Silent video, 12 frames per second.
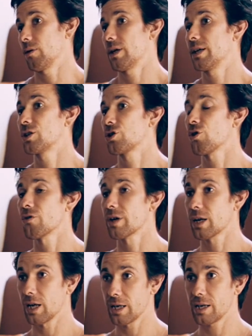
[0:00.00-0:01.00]

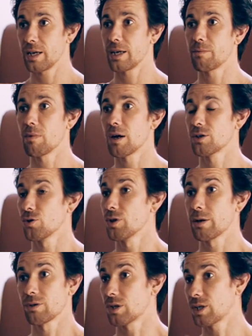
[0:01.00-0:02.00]
historically in Mysore
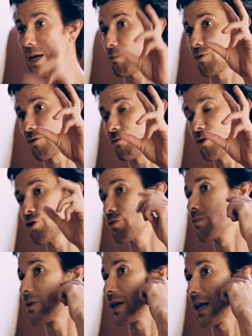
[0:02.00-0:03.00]
there was a separate
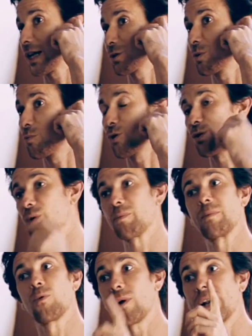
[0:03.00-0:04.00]
room in Lakshmipuram where
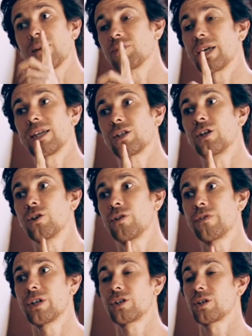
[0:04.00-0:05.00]
people went upstairs to do the
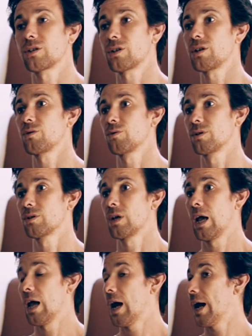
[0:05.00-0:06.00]
finishing sequence,
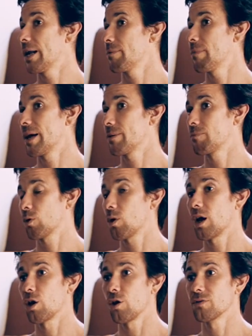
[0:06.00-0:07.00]
and it made
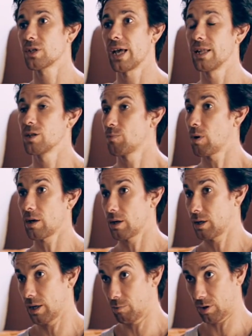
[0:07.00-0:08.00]
quite a lot of sense,
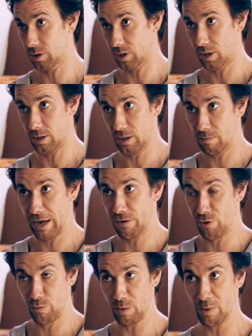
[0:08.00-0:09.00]
partly because the main
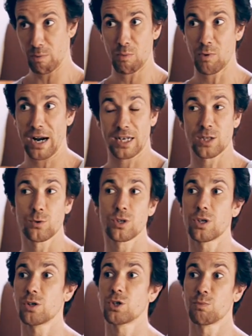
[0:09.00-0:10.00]
room where people practice was
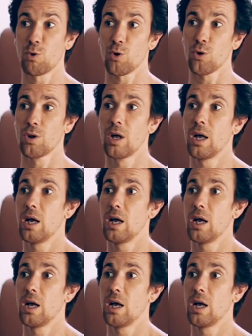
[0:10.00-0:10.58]
so small.